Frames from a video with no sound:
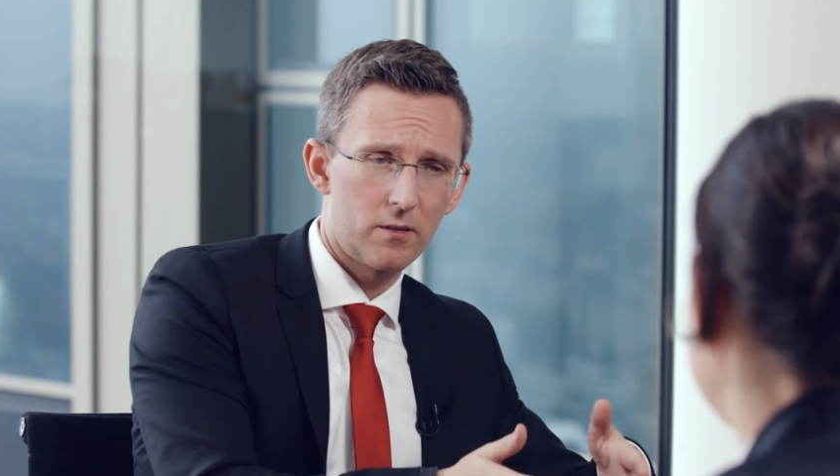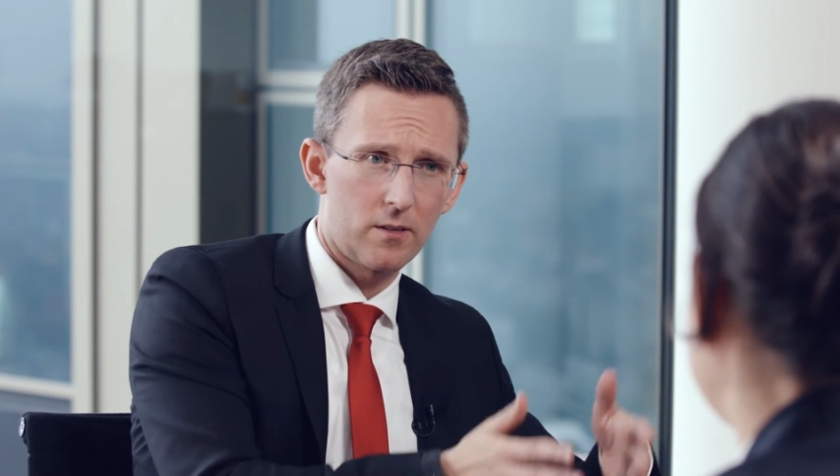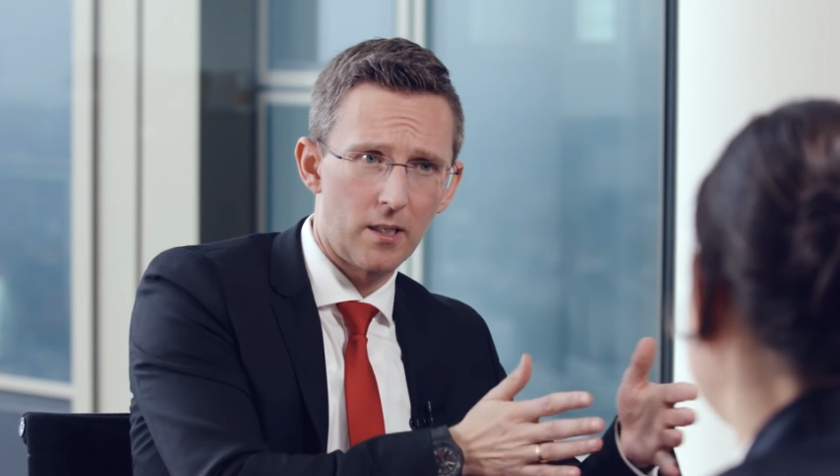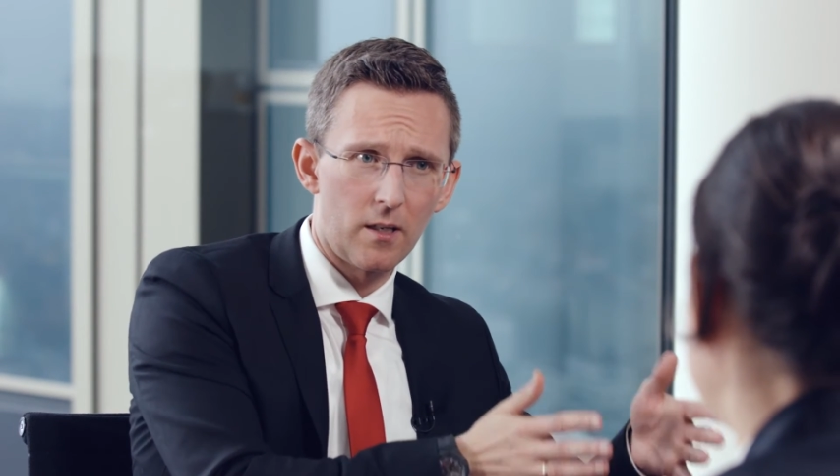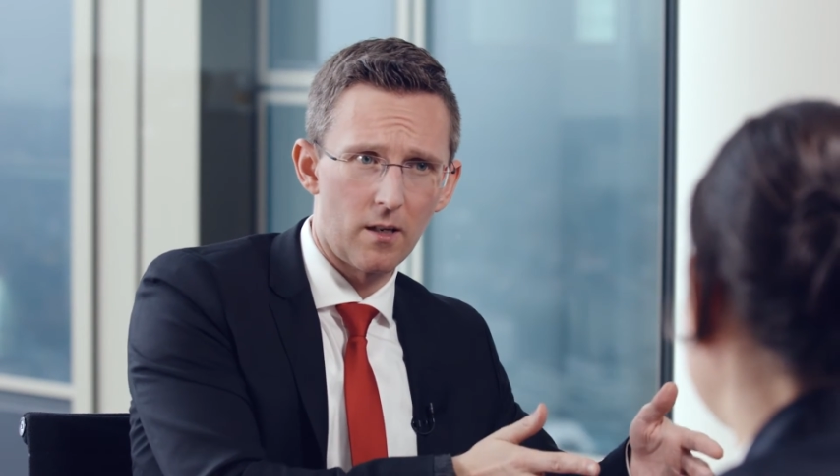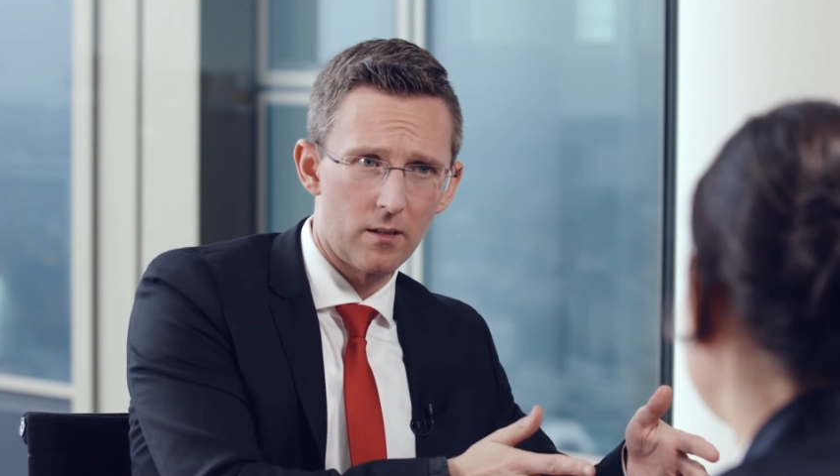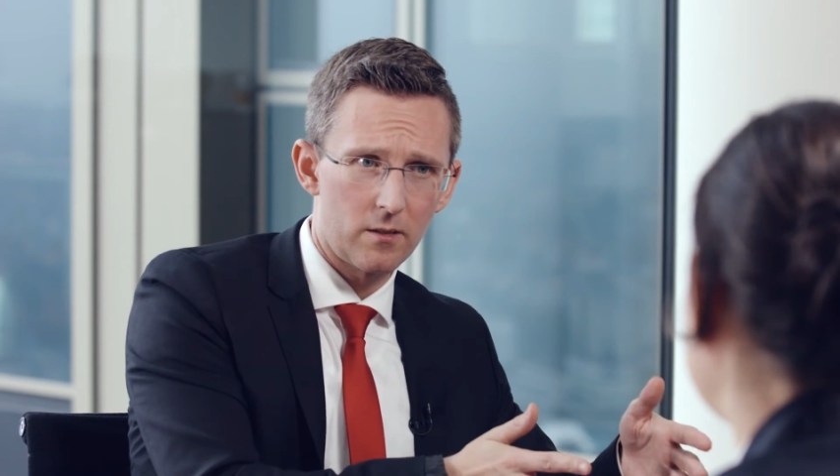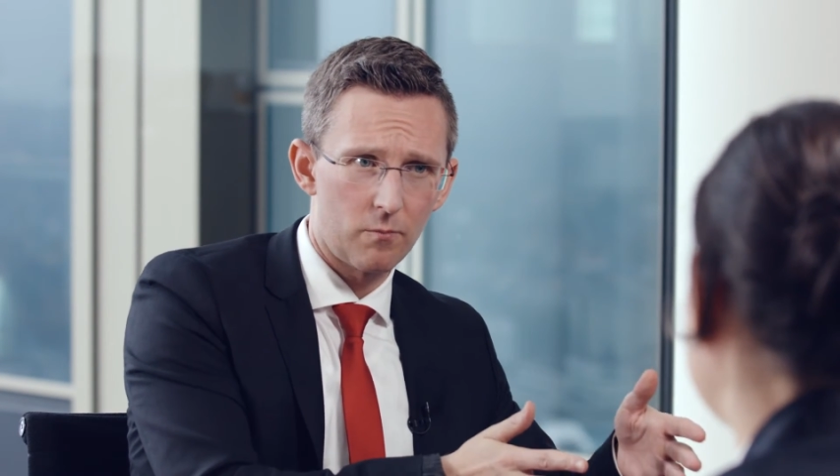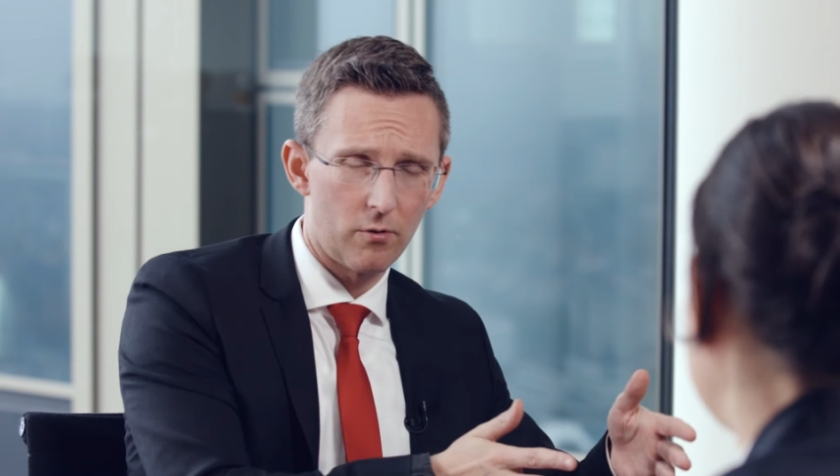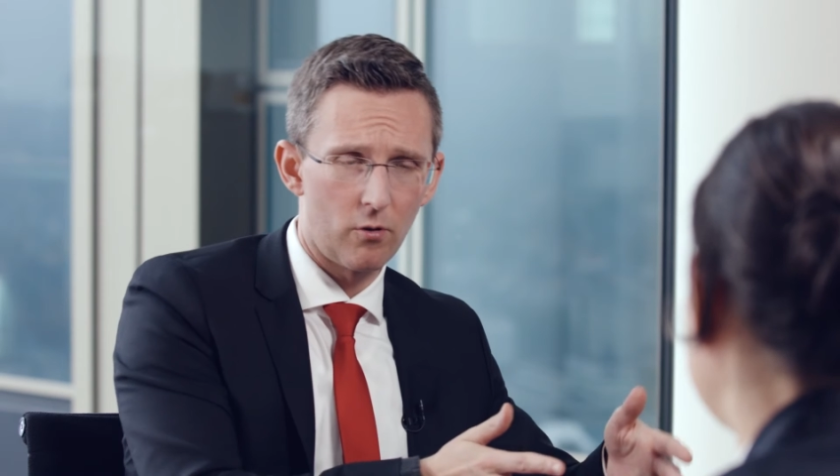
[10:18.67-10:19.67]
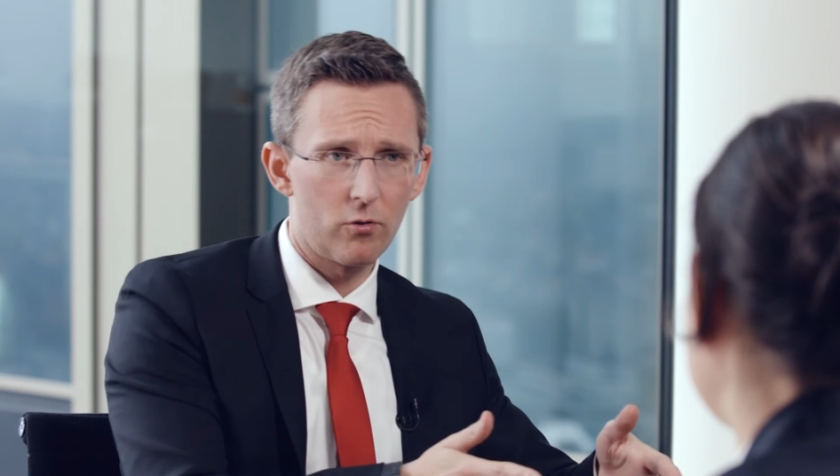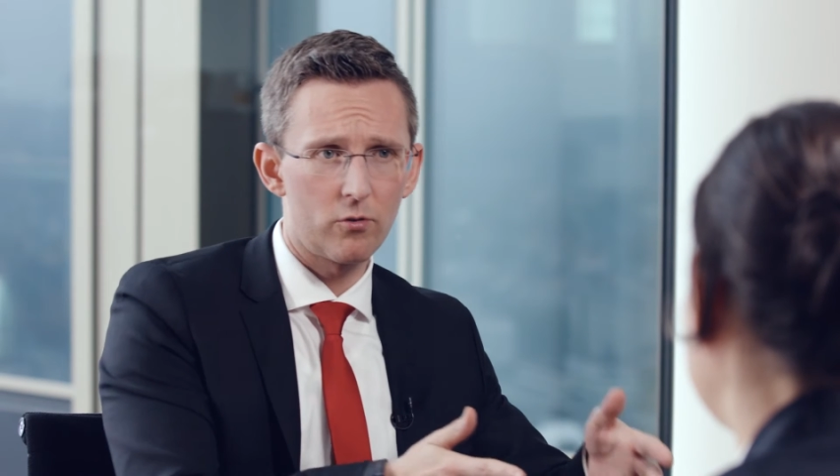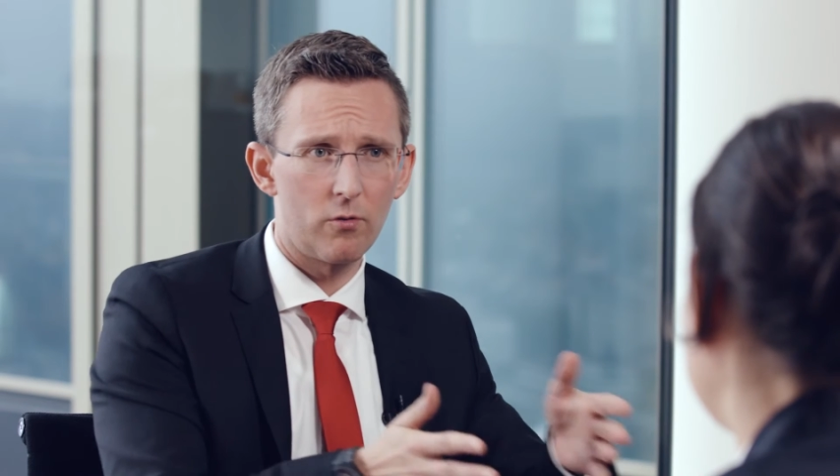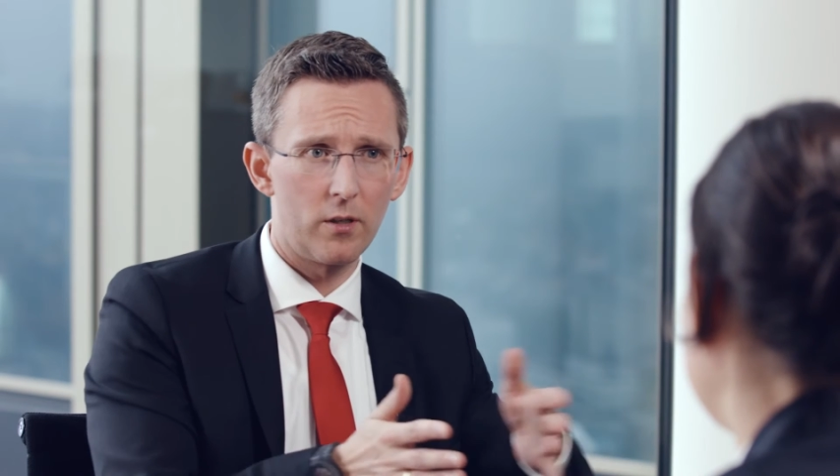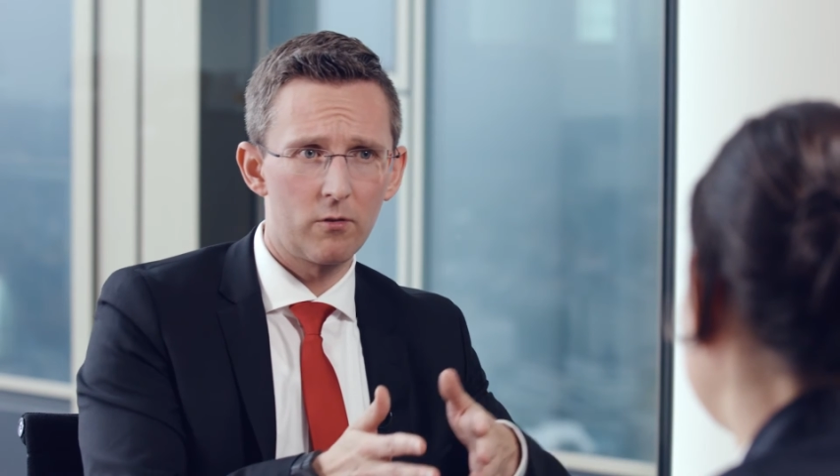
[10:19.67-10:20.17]
standardized
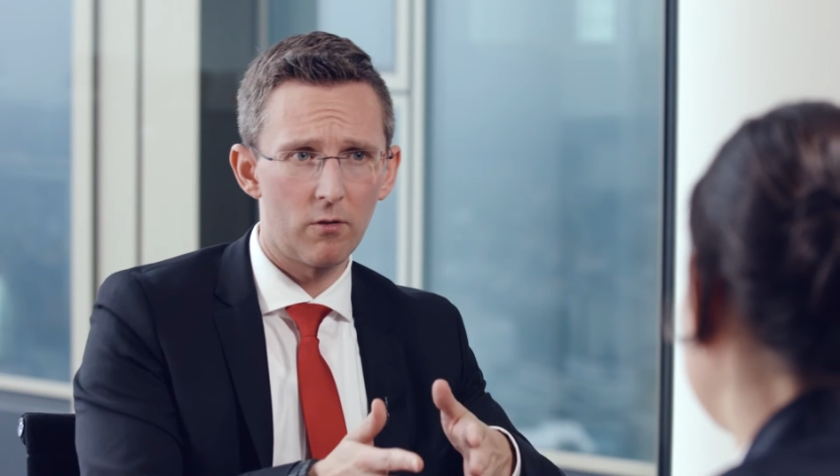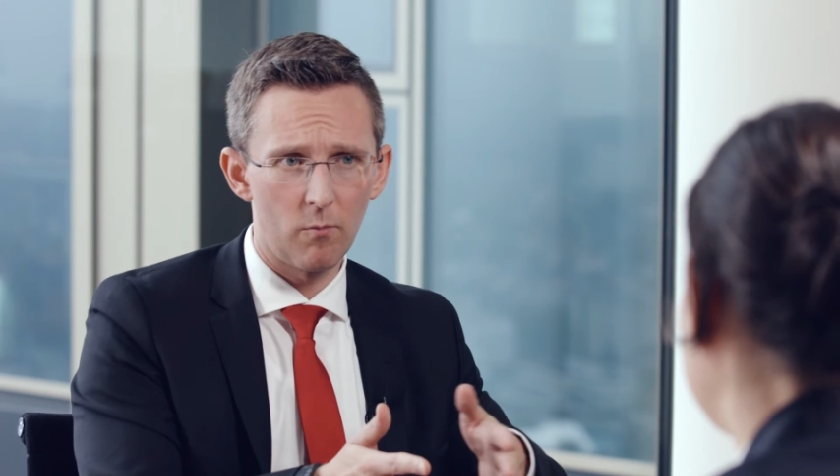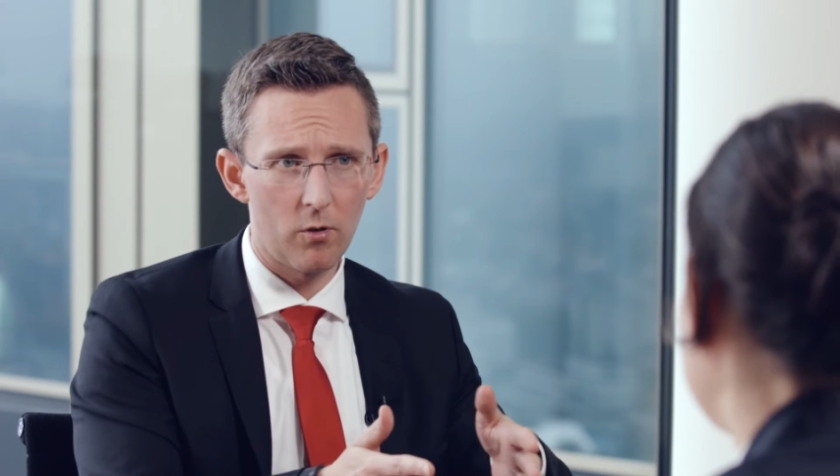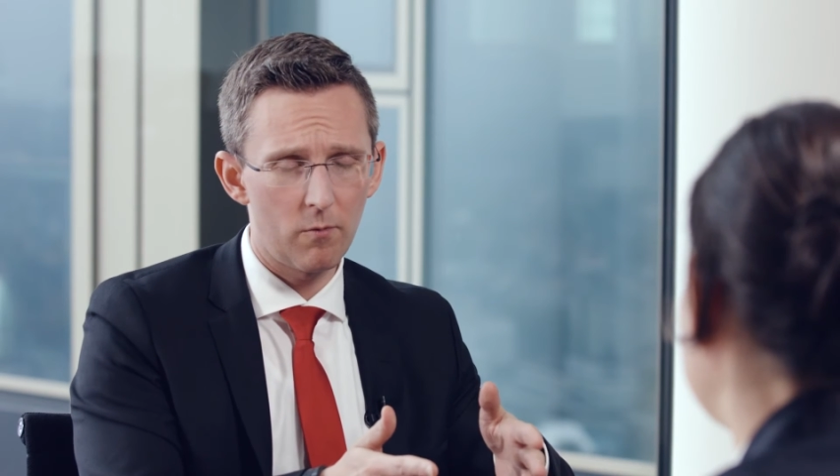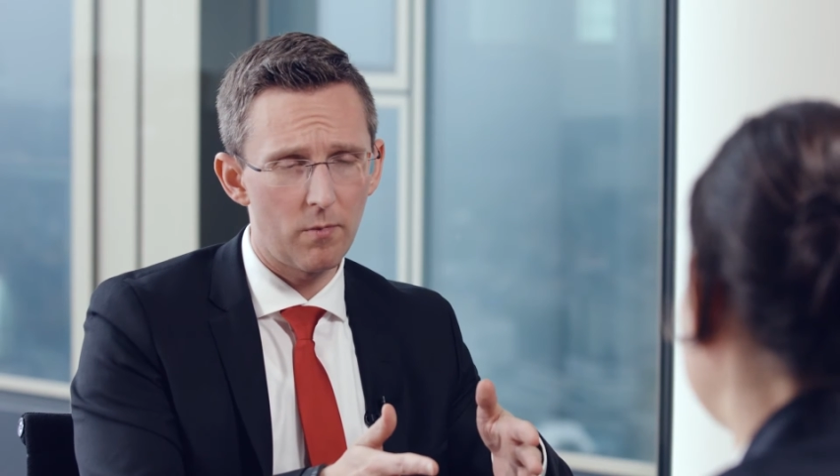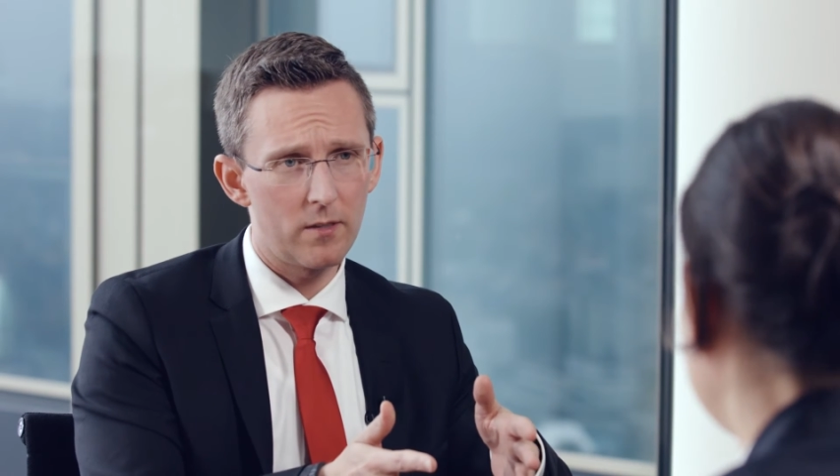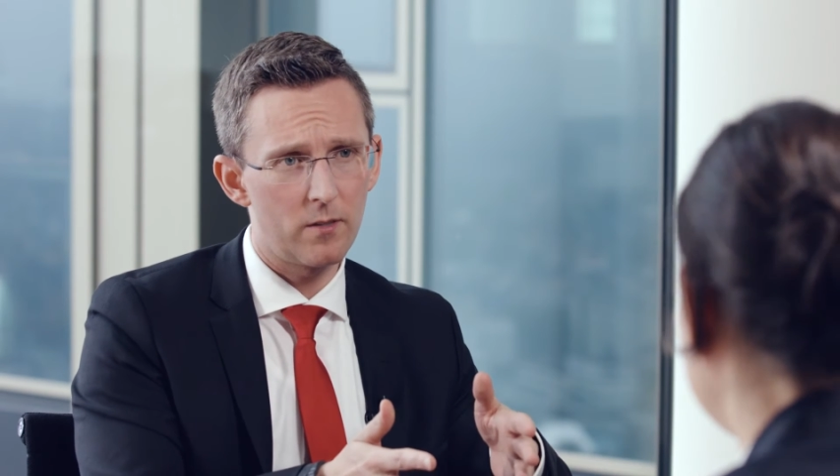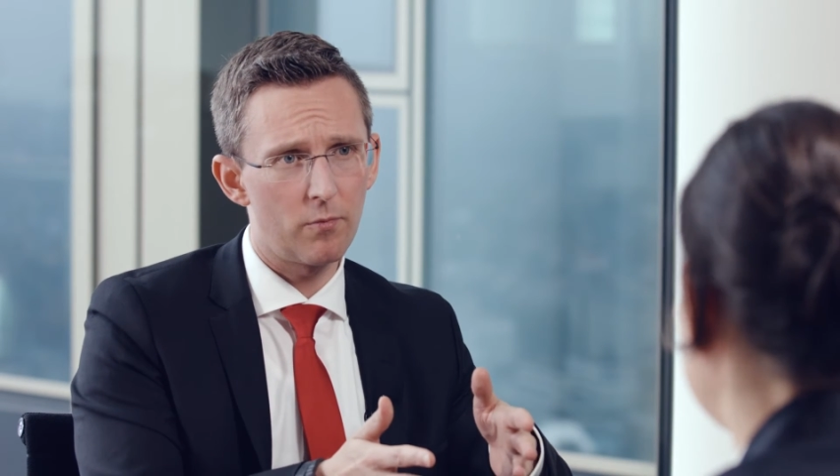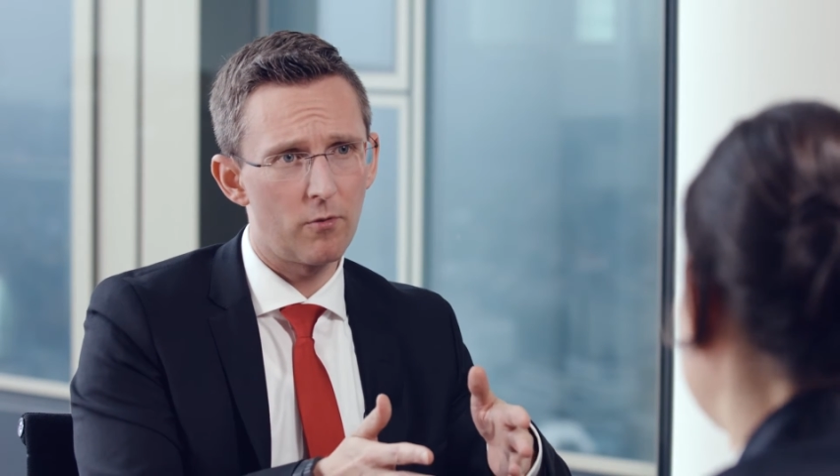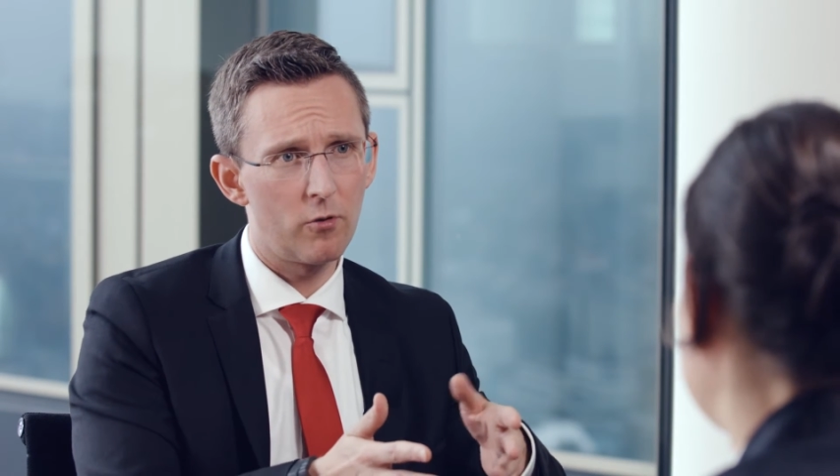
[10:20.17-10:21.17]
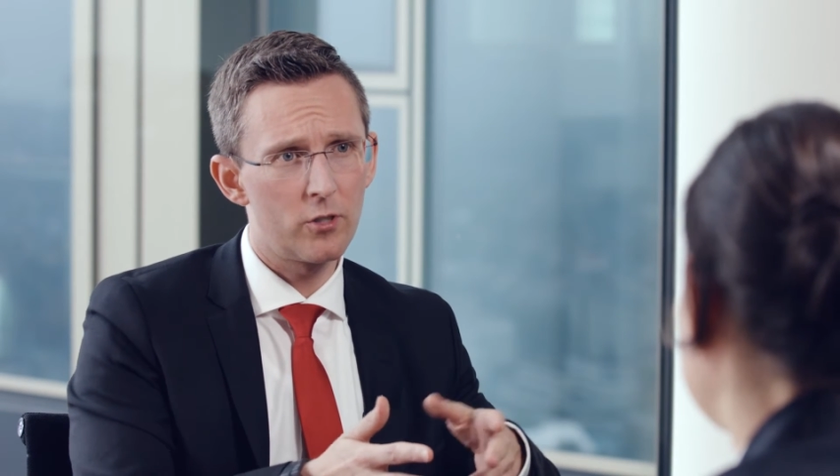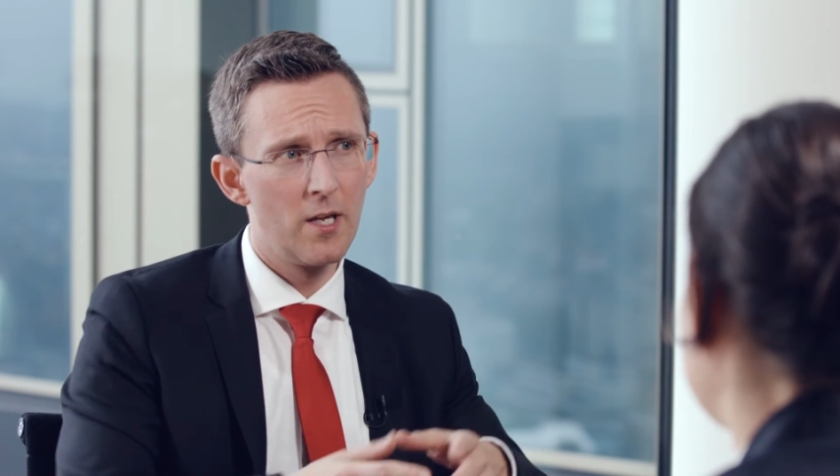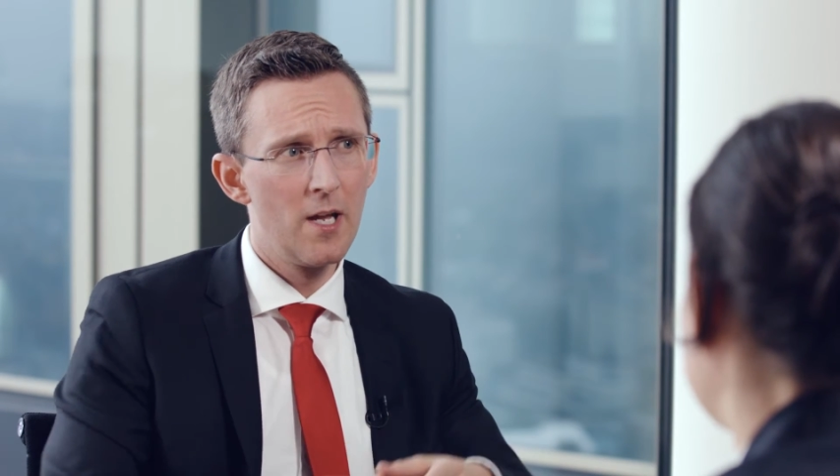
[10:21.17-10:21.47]
approach, or internal model-based approach,